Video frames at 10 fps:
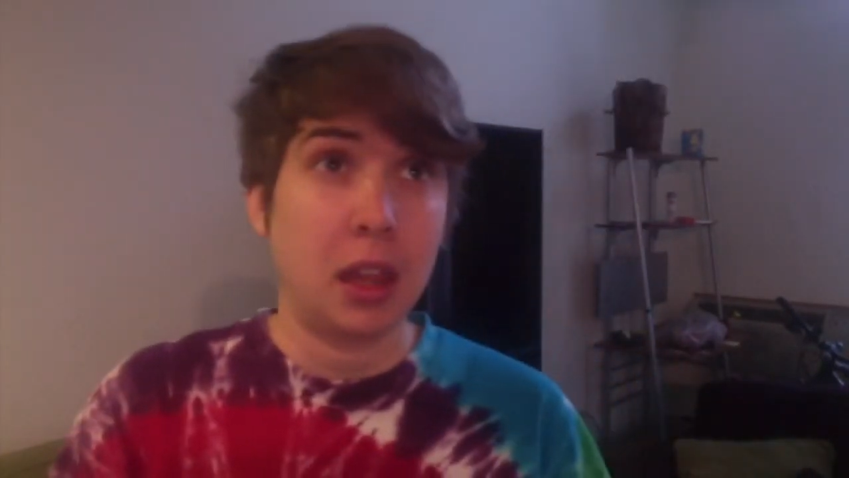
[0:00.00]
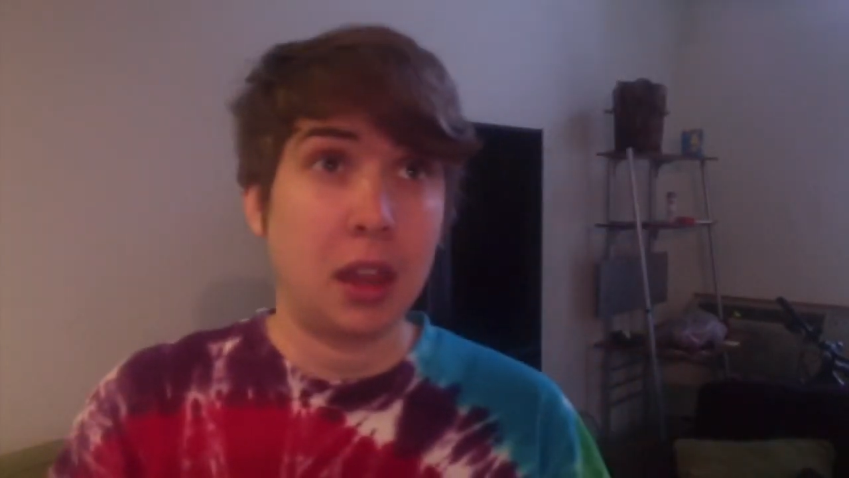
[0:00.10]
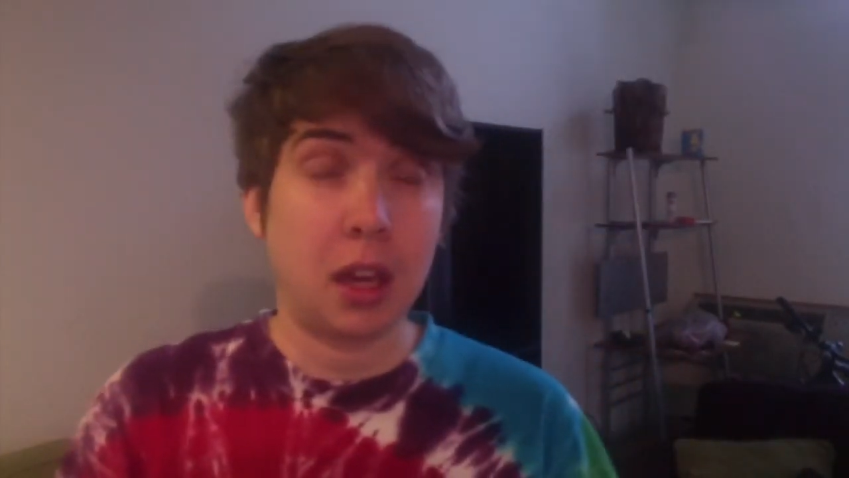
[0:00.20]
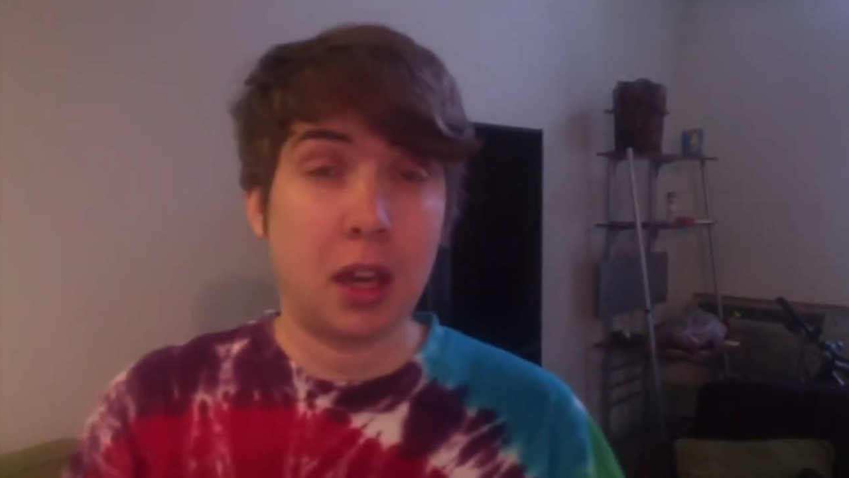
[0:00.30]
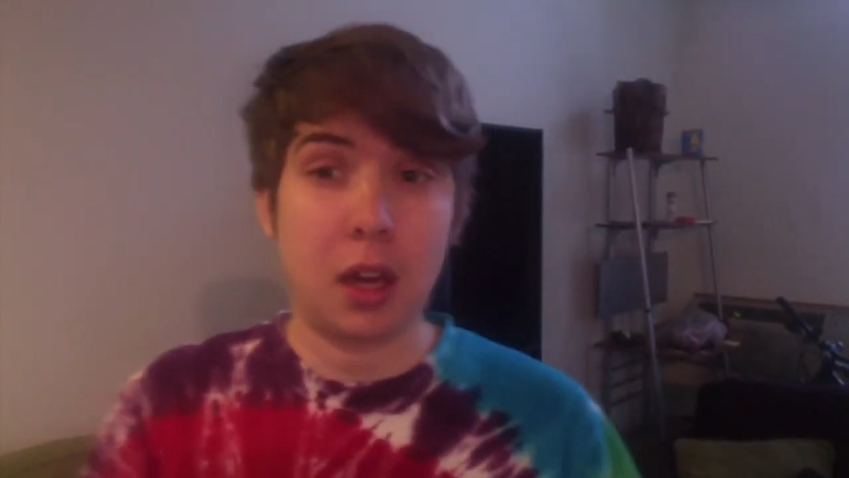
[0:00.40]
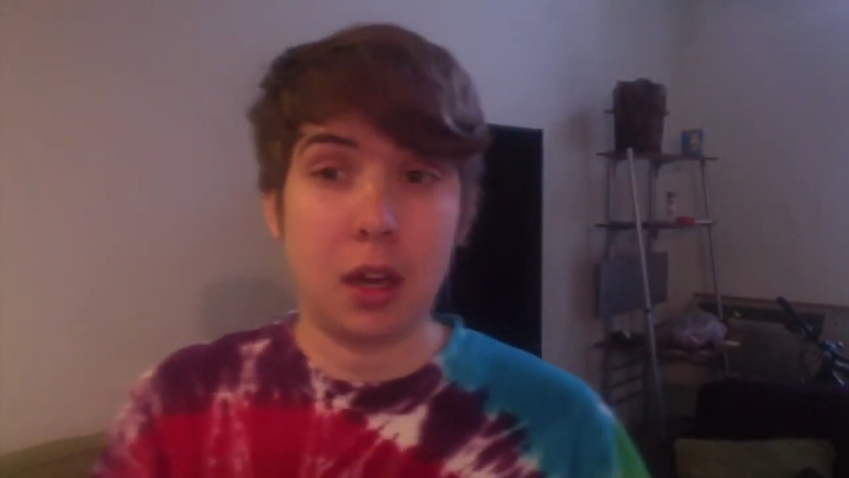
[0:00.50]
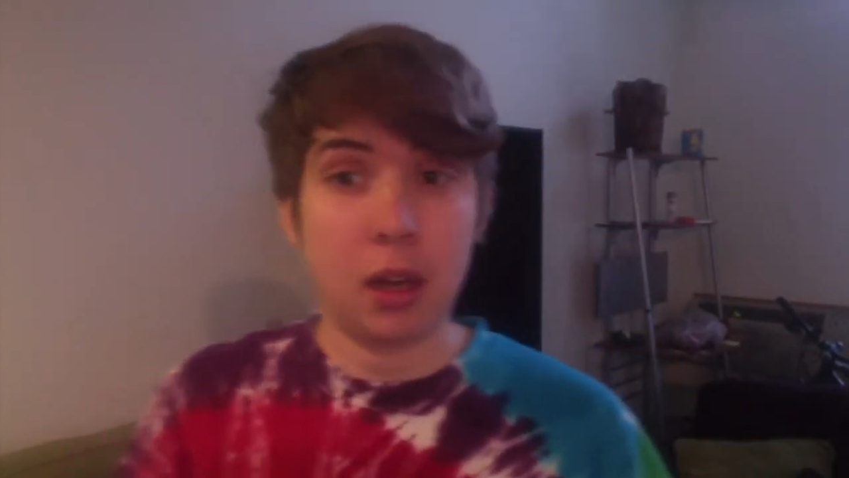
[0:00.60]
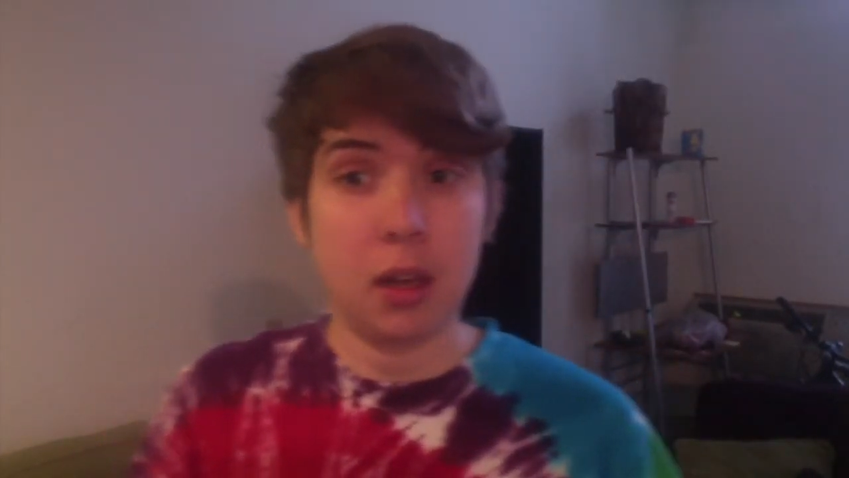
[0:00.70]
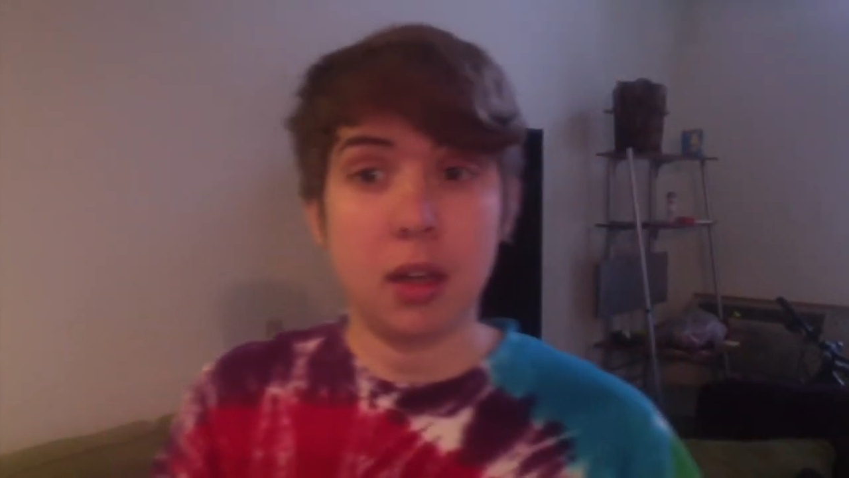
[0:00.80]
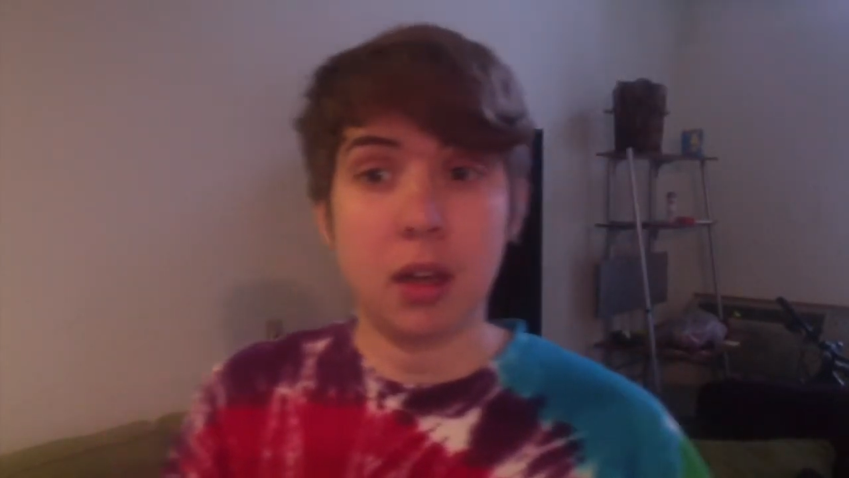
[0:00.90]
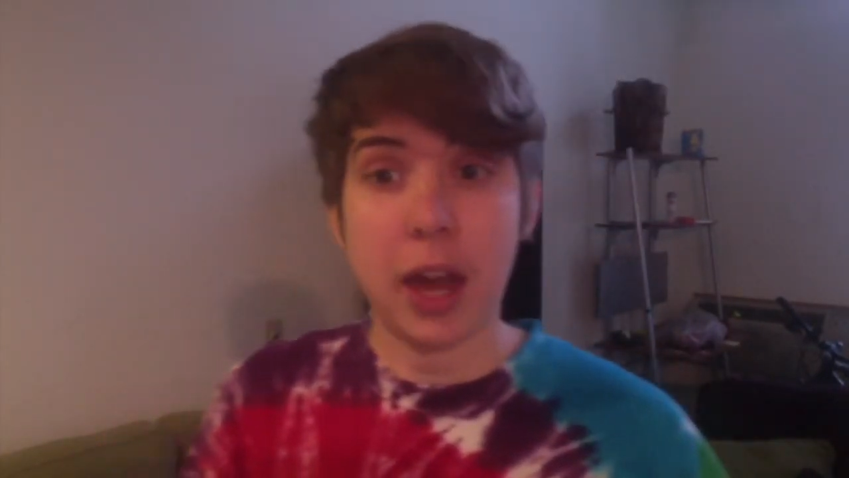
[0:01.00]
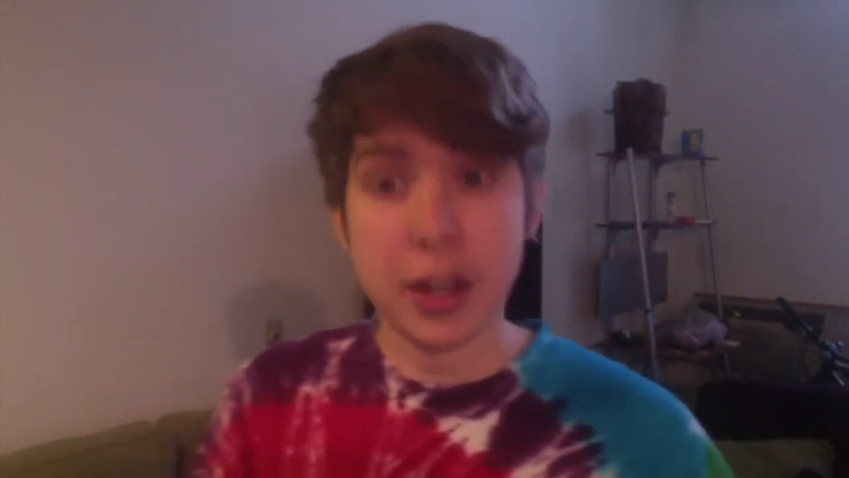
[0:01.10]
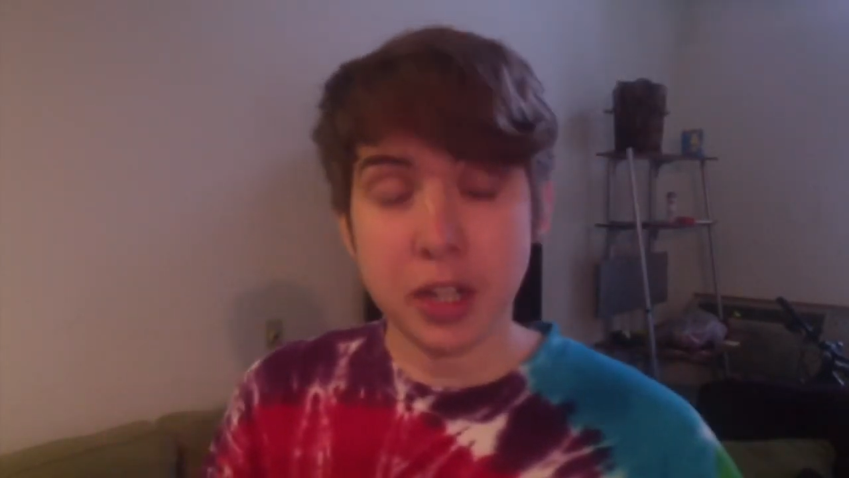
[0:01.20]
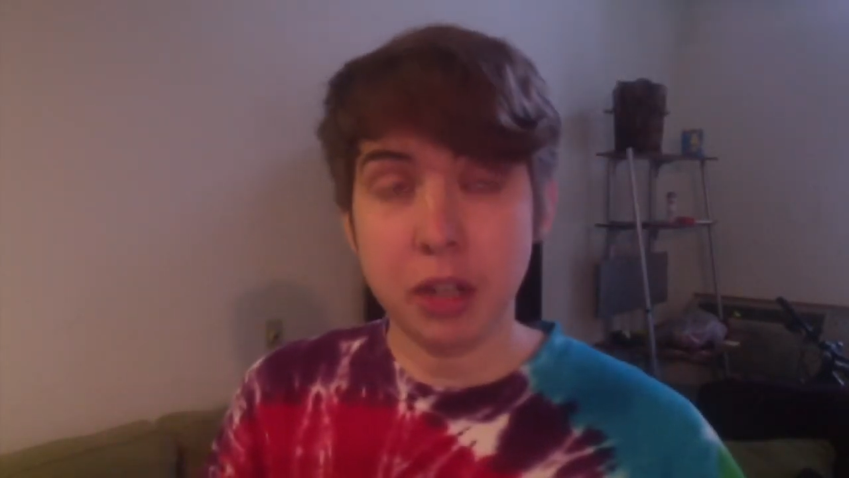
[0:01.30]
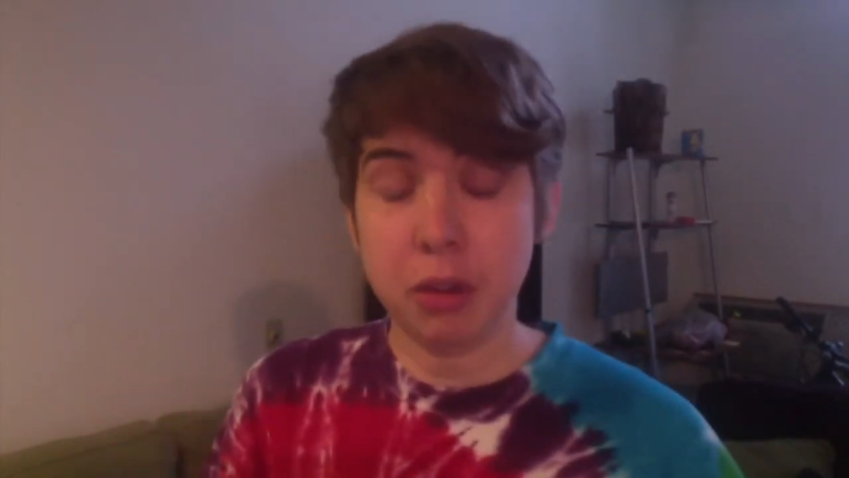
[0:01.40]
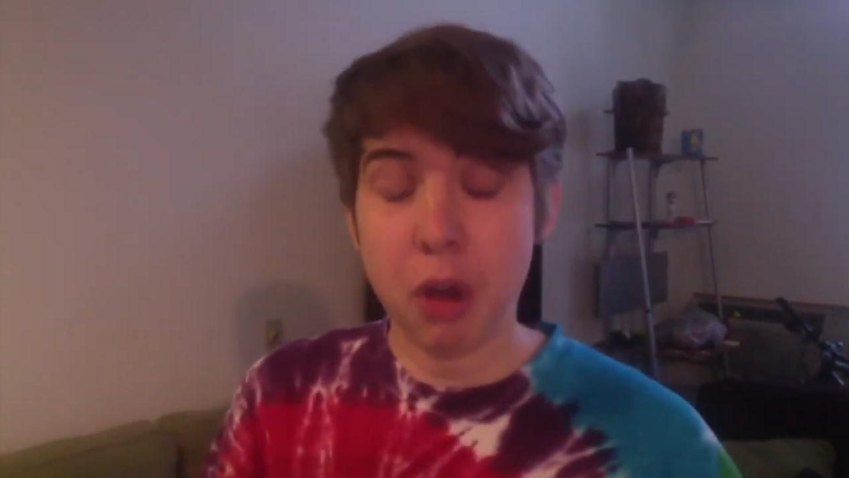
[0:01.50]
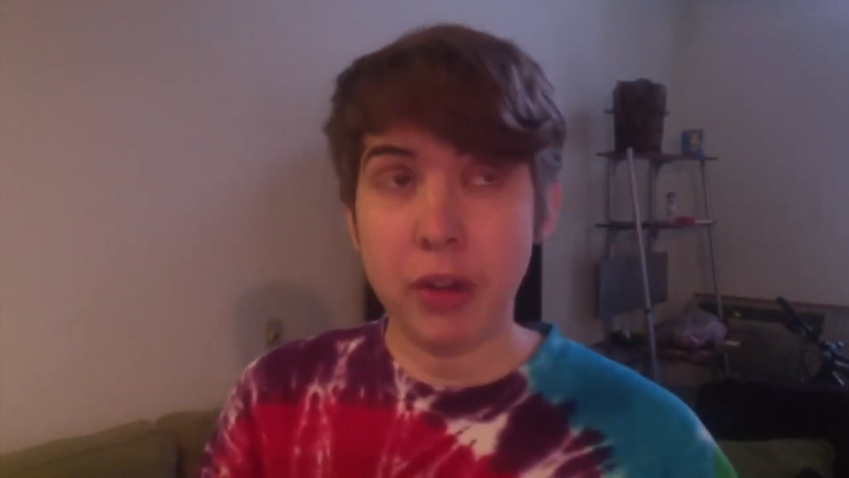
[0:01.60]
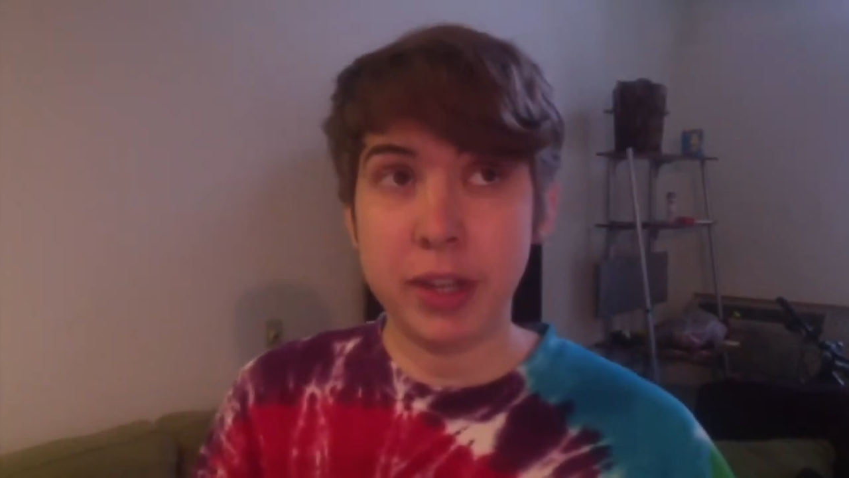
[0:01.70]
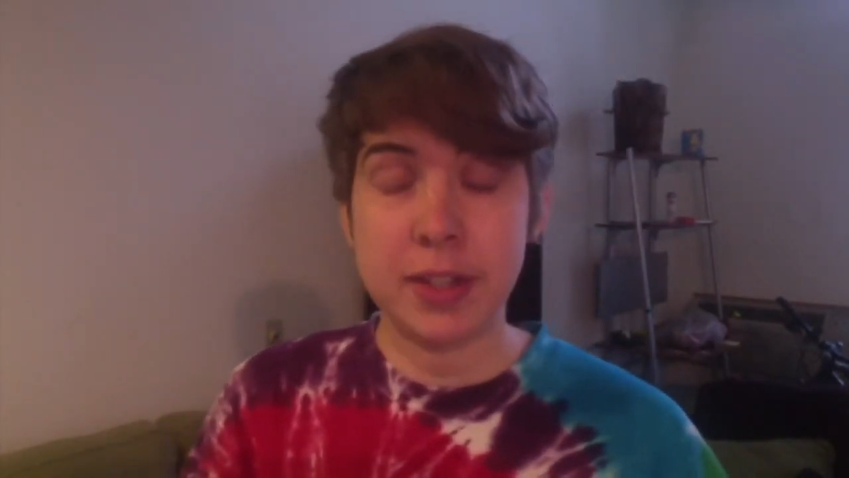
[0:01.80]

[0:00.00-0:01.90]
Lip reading: The hot dog throwing